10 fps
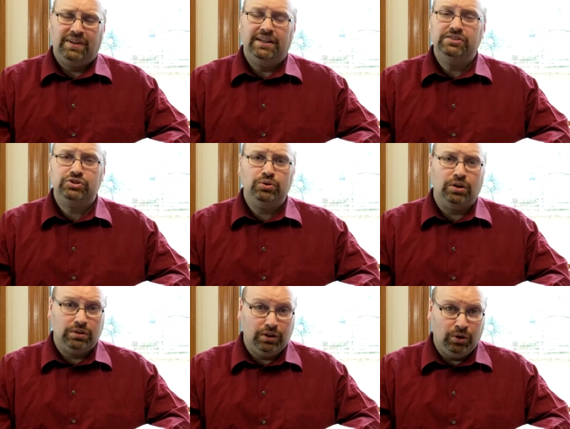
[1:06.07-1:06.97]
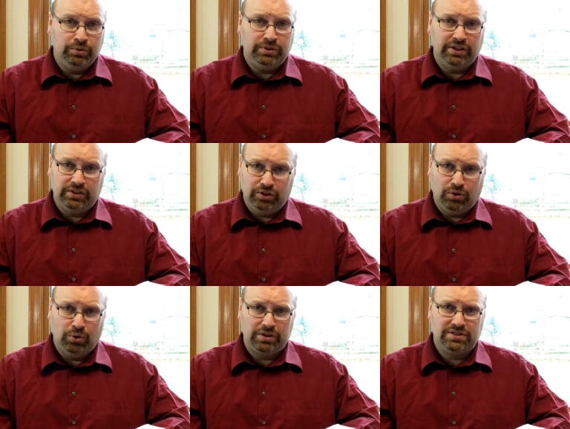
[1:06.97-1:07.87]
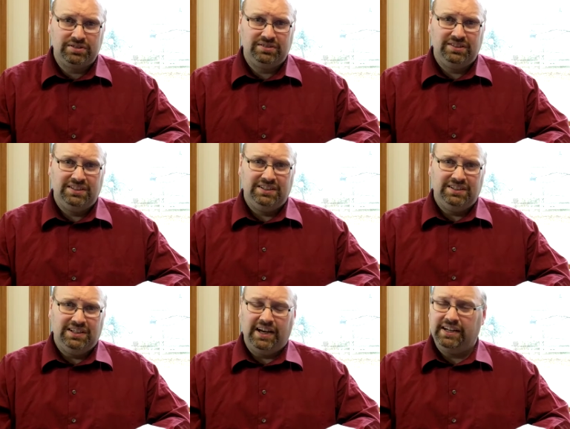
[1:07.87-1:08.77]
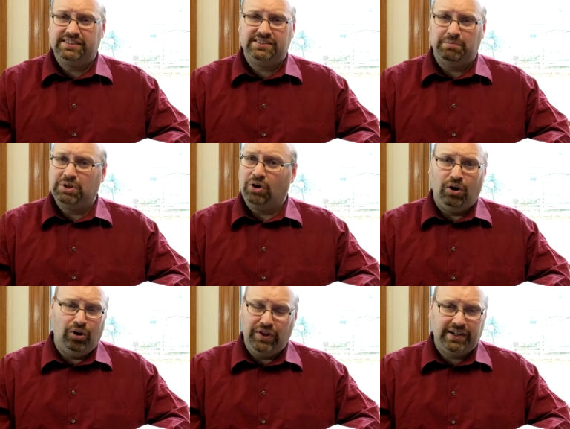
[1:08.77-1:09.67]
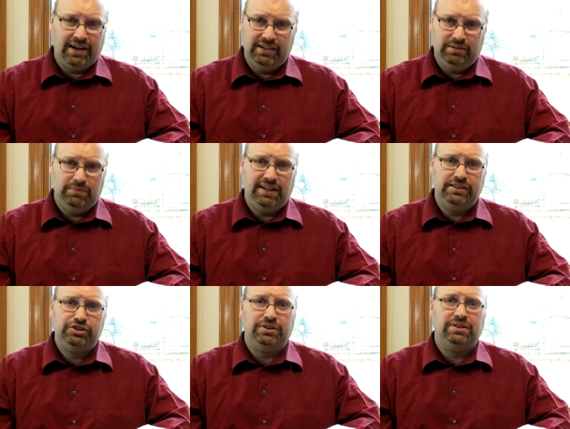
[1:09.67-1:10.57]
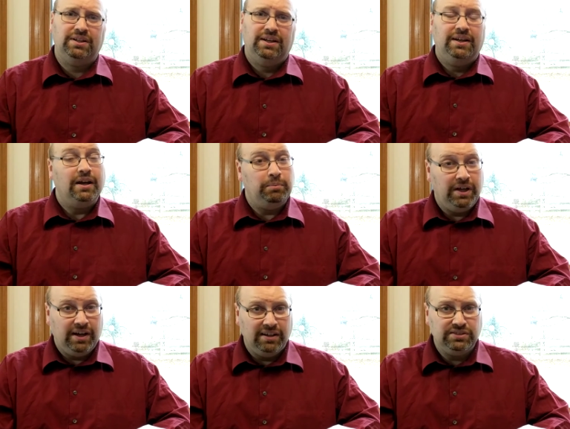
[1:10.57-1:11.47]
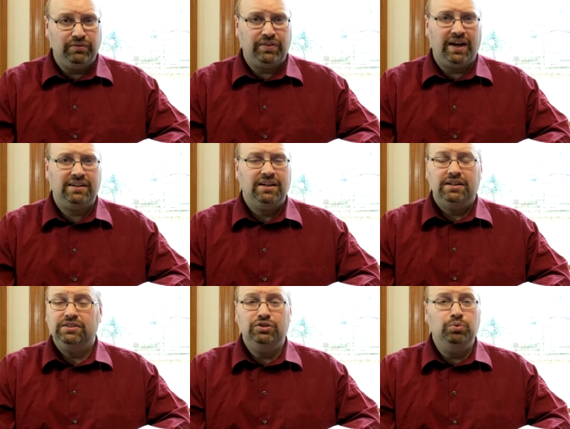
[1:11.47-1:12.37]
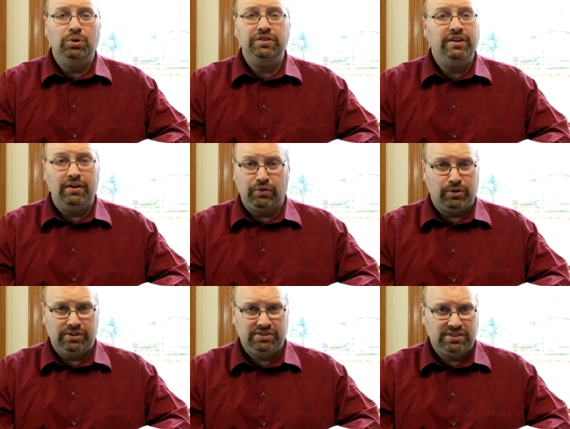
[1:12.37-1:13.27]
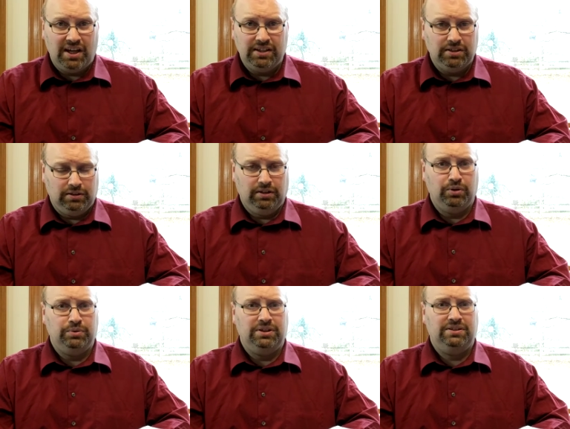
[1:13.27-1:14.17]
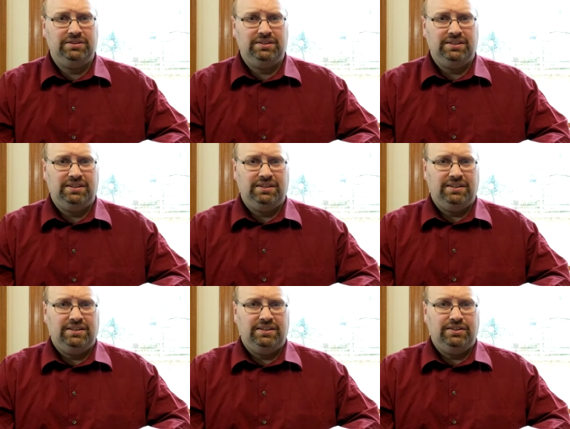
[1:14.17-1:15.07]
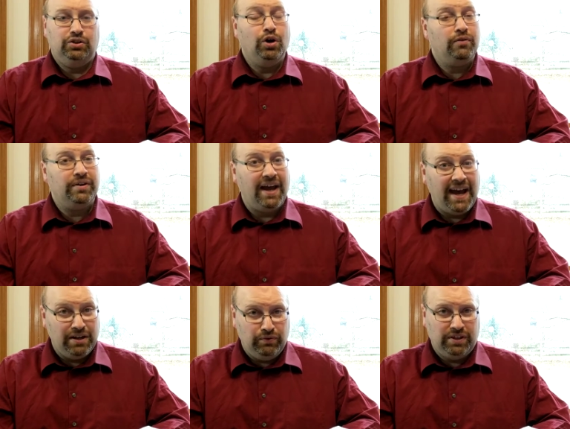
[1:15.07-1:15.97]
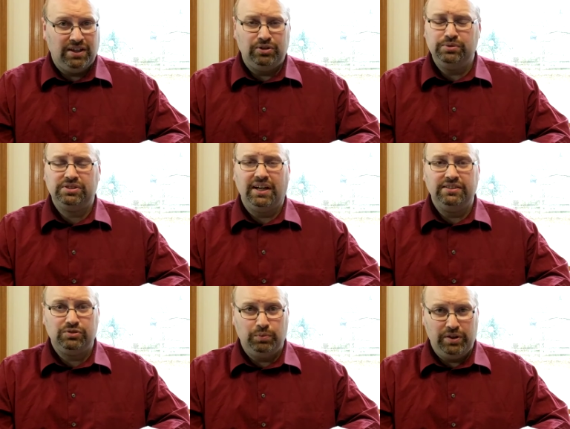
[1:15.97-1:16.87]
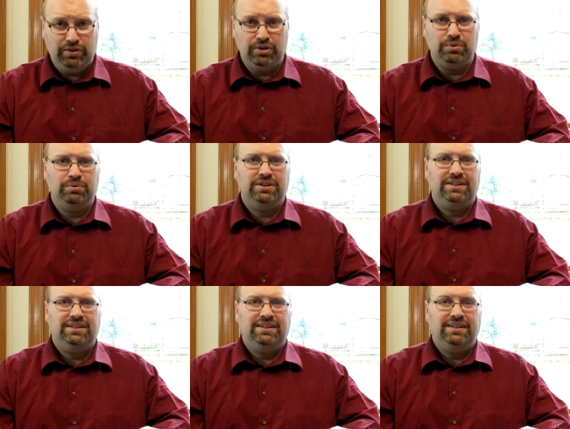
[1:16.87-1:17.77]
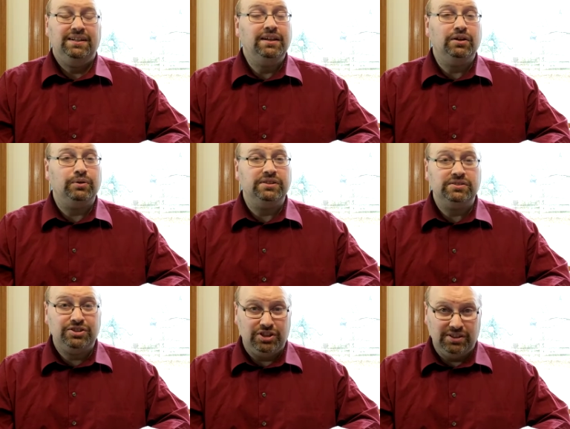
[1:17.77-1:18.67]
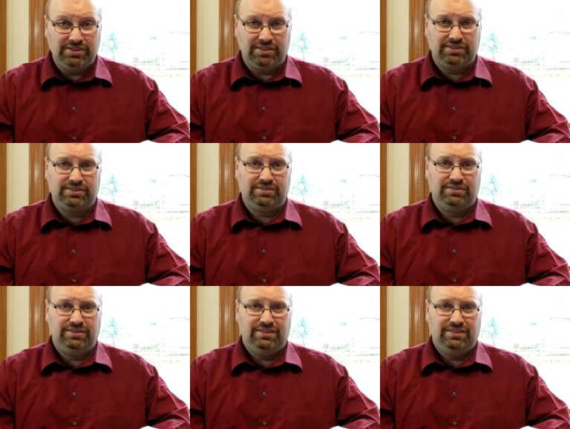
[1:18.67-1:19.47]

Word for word: He stood alone in the court and accepted all that condemnation. And because of that, you will never stand alone. You have an advocate who stands with you. Here is Jesus.